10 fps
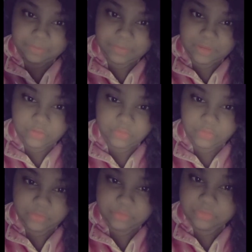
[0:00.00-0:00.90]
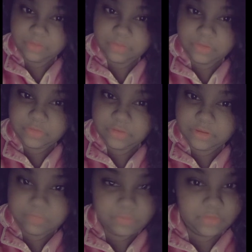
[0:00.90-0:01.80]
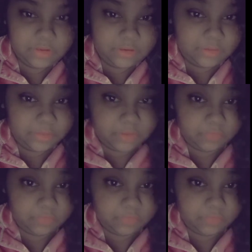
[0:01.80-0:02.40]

in a room so I'm going to give you a little bit of a